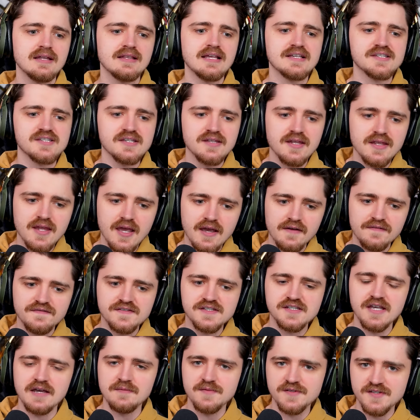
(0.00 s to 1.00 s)
there's enough
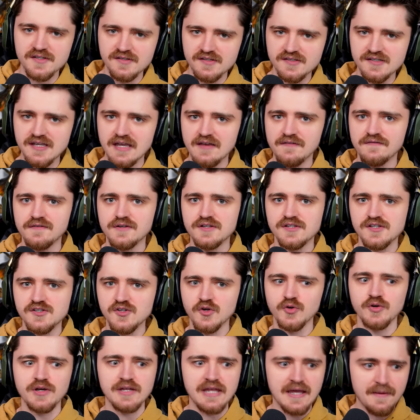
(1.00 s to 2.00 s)
substance there for the
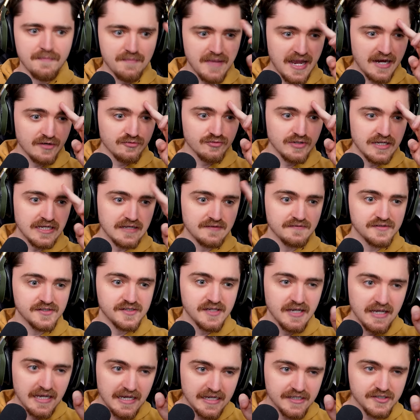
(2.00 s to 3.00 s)
story that Matt Reeves